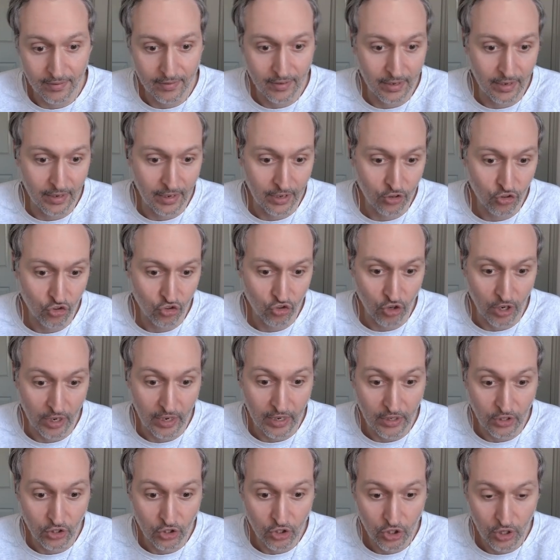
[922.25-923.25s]
in
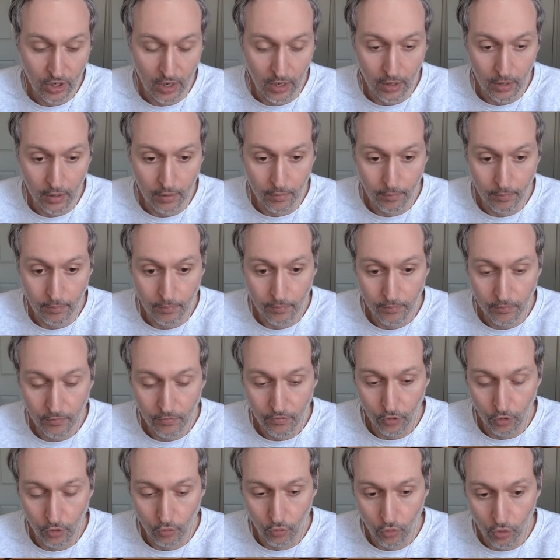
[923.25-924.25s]
exchange for
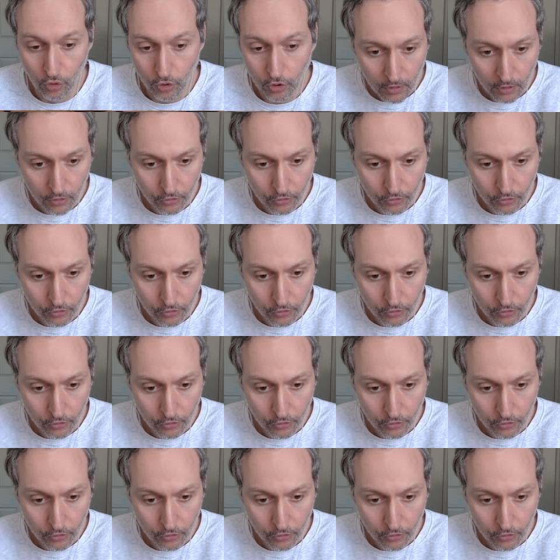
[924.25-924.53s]
the rook.